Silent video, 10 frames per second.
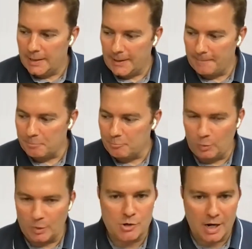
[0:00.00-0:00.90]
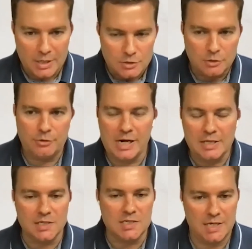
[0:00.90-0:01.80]
But we're trying to
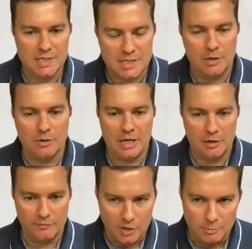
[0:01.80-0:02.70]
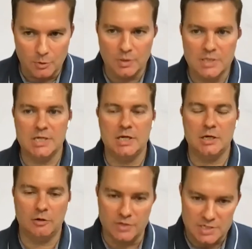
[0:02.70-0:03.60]
create the sense now again of a
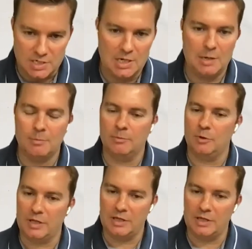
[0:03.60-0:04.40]
community, of a team,